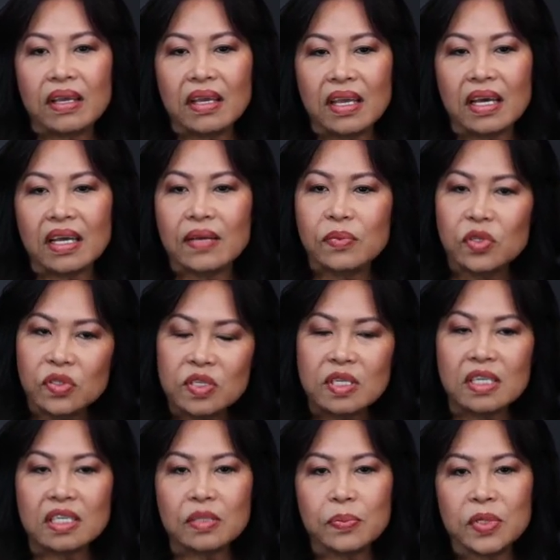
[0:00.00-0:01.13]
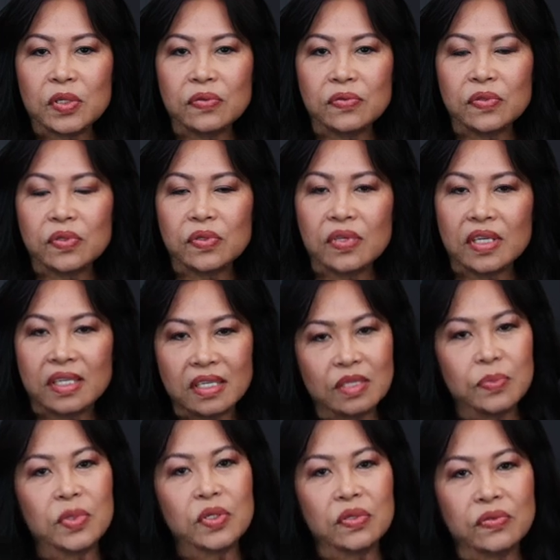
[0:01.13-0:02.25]
yeah, if you see it's beautiful, it is
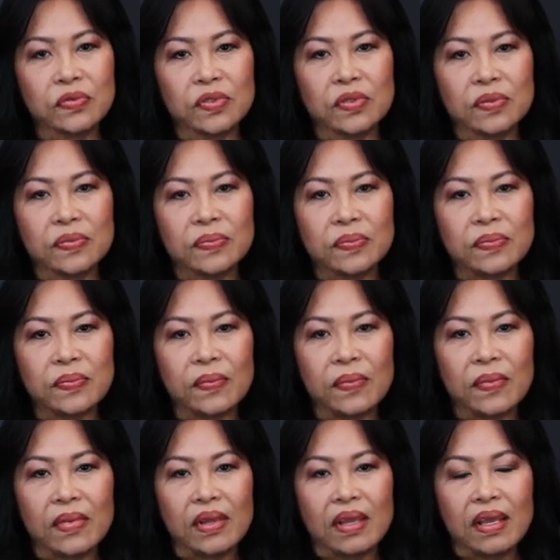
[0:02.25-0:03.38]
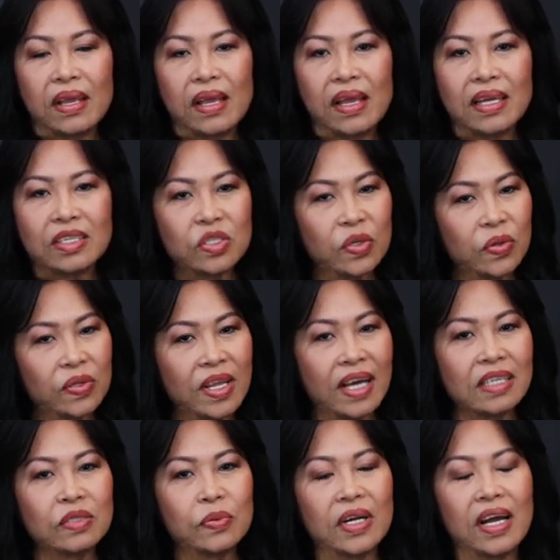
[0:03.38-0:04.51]
beautiful. And so
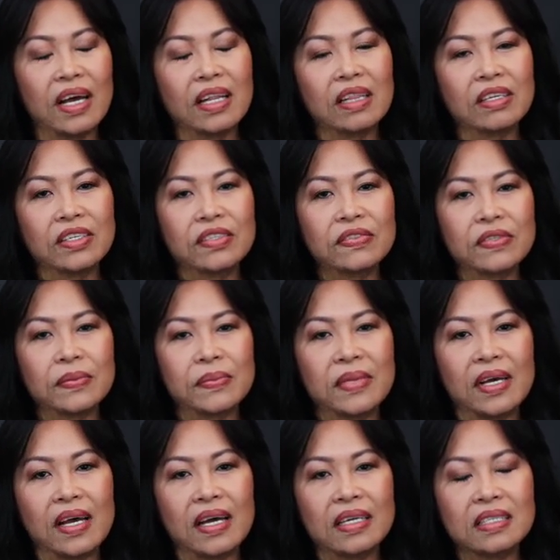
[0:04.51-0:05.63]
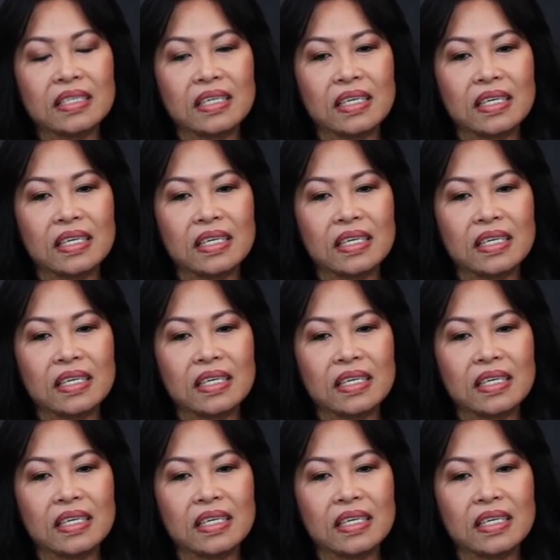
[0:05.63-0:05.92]
that's what I learned from that